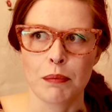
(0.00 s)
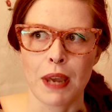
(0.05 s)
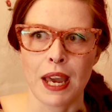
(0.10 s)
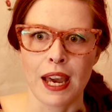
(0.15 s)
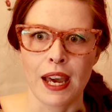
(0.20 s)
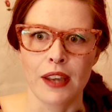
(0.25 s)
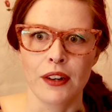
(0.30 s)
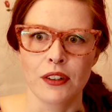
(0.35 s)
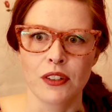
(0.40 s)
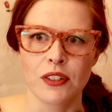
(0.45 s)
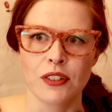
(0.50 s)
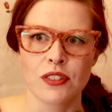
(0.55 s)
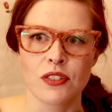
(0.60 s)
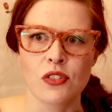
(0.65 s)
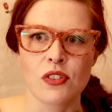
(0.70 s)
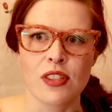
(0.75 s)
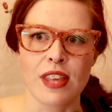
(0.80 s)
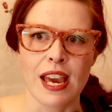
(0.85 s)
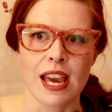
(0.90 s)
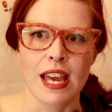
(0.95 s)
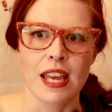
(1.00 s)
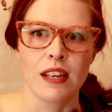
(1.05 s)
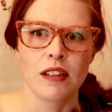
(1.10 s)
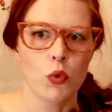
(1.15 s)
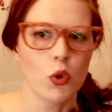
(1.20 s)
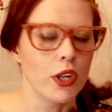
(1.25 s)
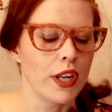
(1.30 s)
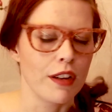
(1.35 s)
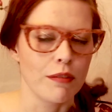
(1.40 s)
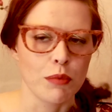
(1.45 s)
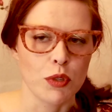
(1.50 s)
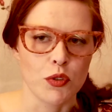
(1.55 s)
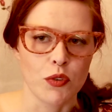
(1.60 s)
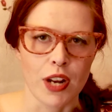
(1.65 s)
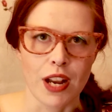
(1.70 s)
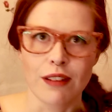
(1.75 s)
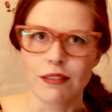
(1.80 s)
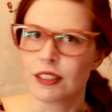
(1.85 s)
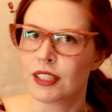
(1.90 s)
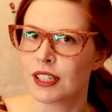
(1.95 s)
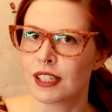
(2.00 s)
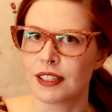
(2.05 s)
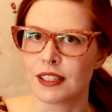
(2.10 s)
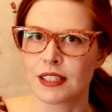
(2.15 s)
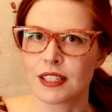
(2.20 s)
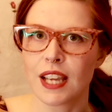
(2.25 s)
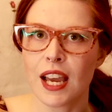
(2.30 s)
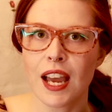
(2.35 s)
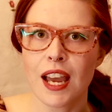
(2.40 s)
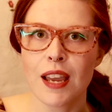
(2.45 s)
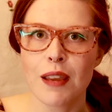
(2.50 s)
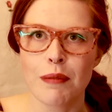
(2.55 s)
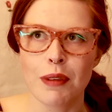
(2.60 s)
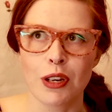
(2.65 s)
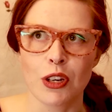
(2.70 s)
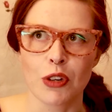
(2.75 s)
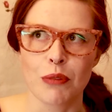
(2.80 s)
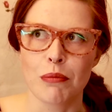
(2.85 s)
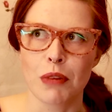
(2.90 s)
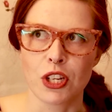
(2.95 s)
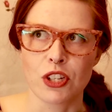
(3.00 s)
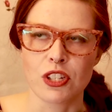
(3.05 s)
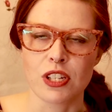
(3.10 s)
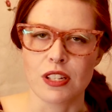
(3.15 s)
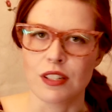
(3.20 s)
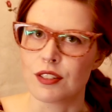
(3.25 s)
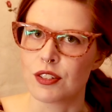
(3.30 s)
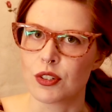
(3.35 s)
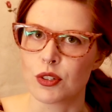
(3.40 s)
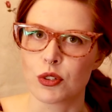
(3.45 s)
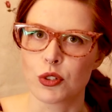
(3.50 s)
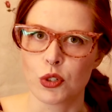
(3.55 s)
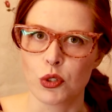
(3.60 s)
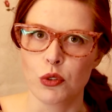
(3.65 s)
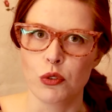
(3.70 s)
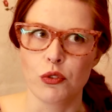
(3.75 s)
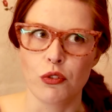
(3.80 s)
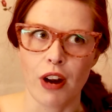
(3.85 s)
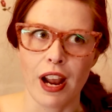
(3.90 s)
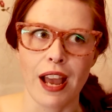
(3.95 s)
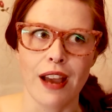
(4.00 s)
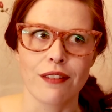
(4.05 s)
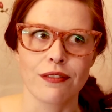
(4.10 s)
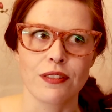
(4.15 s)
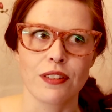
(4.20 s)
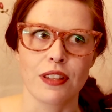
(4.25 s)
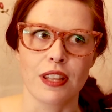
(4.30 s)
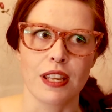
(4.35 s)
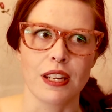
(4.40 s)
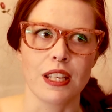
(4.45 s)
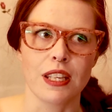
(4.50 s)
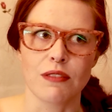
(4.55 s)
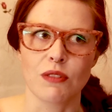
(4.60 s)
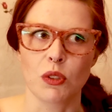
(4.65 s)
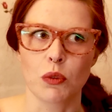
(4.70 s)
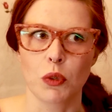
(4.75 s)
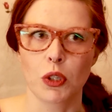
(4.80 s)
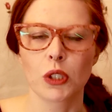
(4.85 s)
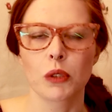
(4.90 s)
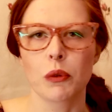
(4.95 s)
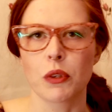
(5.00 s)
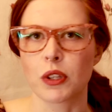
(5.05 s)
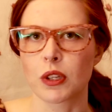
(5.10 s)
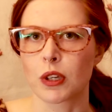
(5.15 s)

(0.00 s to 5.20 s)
patterns that would have been drafted at the time and are much easier to draft than even work with